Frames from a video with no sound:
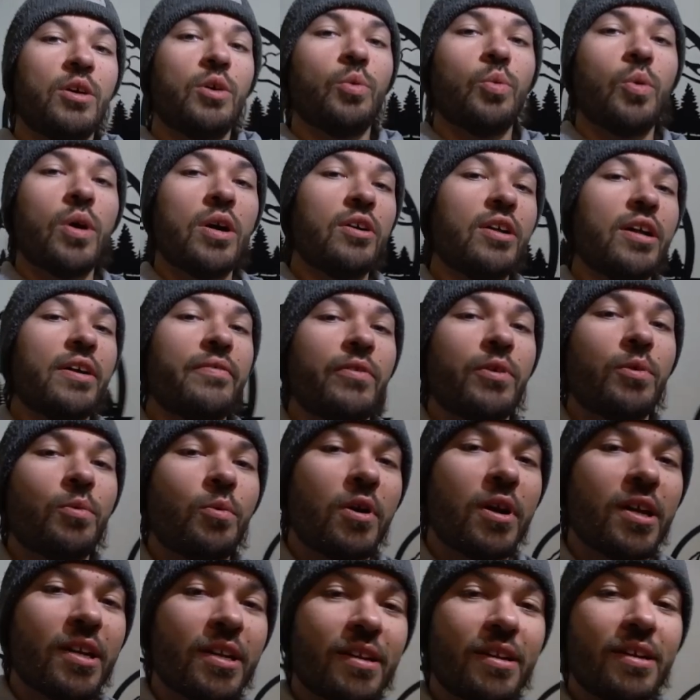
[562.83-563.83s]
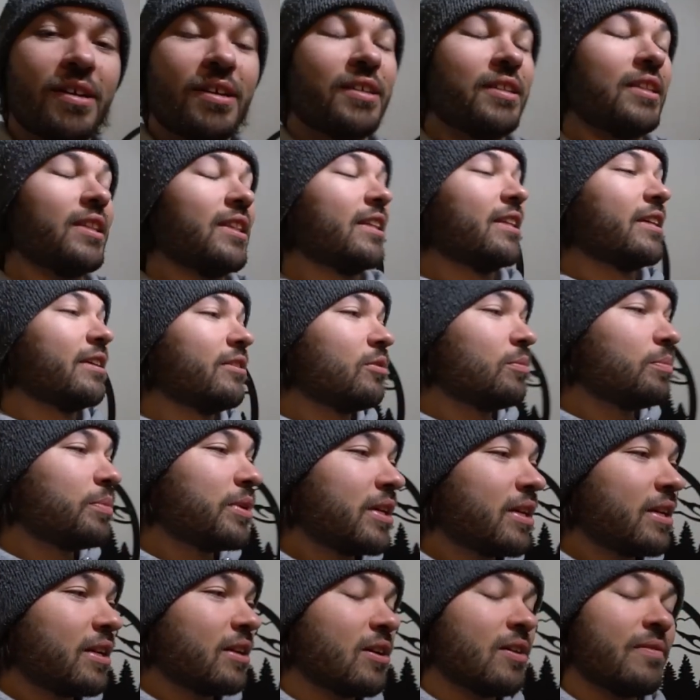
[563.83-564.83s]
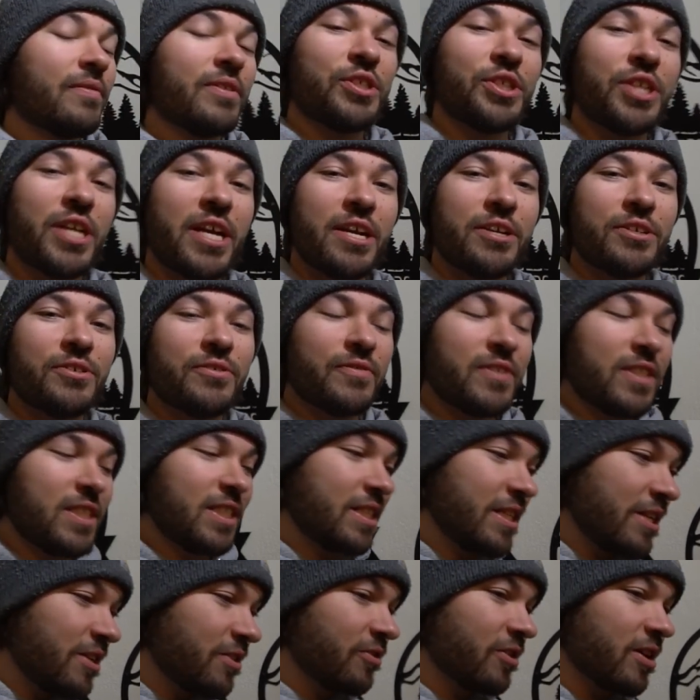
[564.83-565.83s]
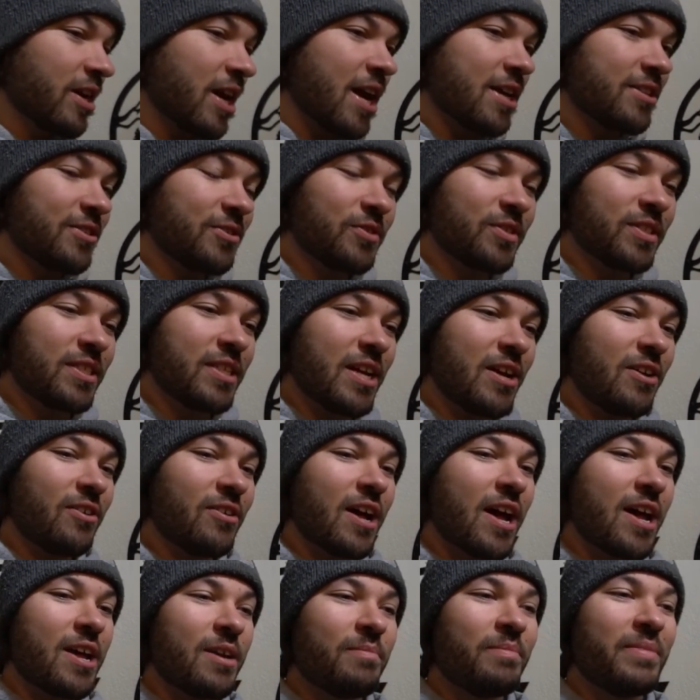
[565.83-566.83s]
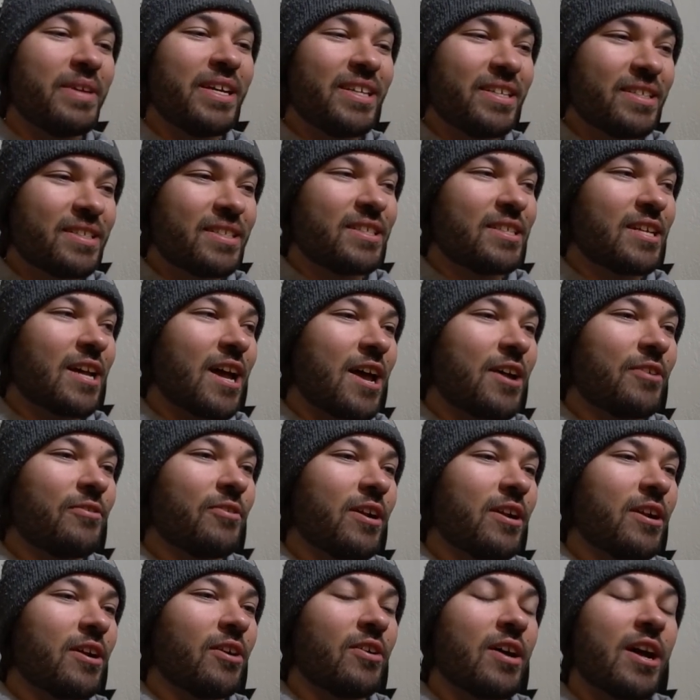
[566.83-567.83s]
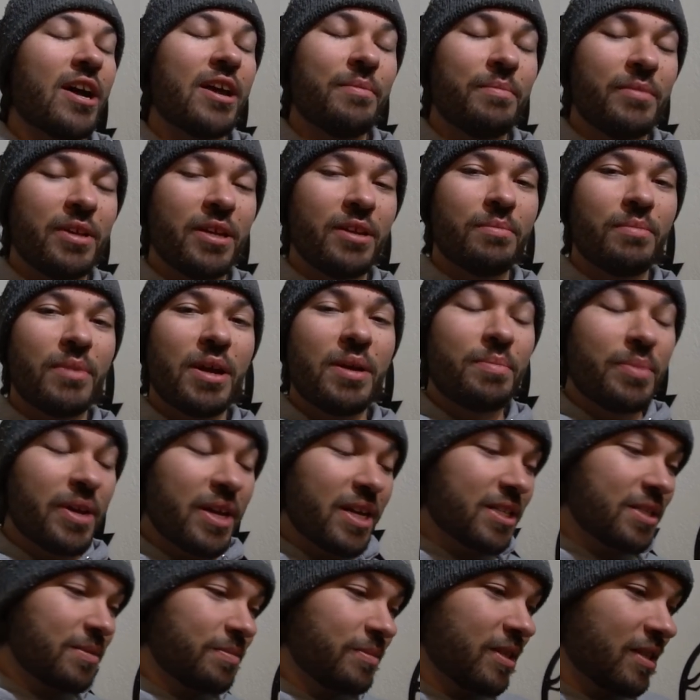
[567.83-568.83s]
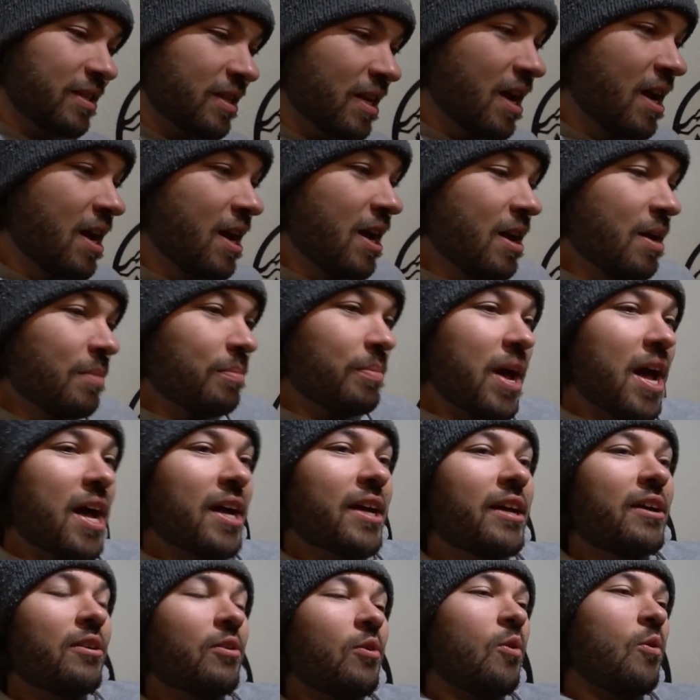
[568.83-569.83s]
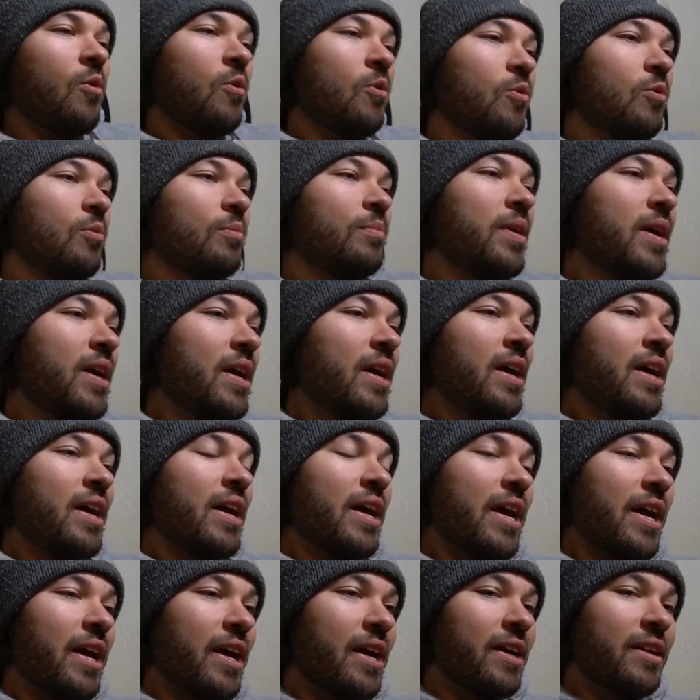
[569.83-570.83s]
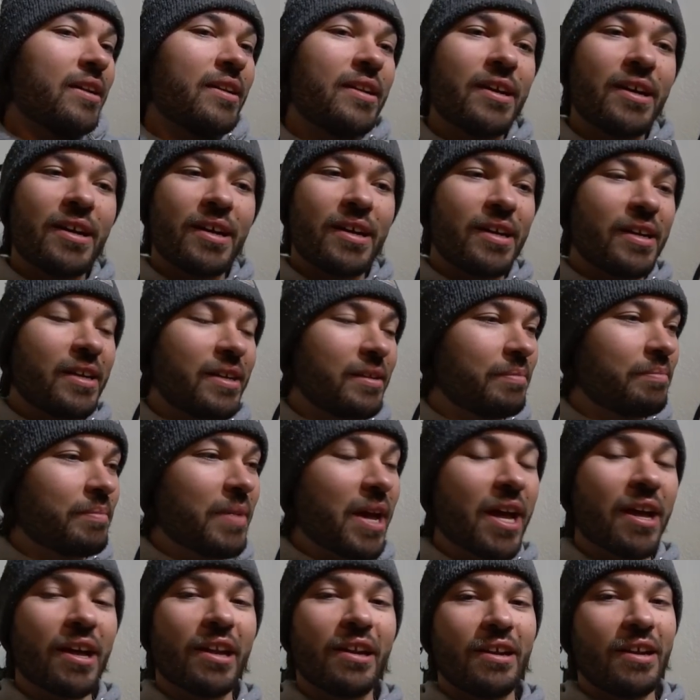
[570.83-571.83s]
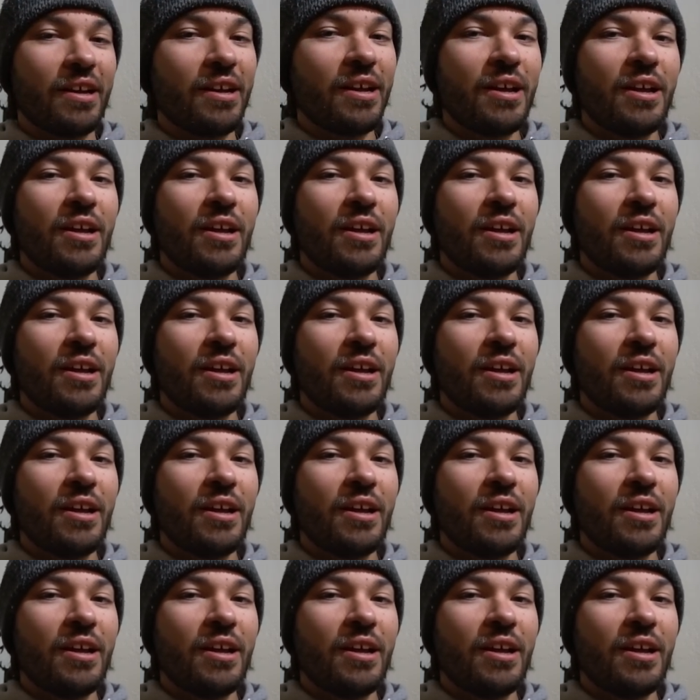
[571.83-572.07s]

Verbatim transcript: Well, everyone, a little bit of a change of scenery. As you can tell, I am inside right now. I am in my basement, back at home, and uh, man,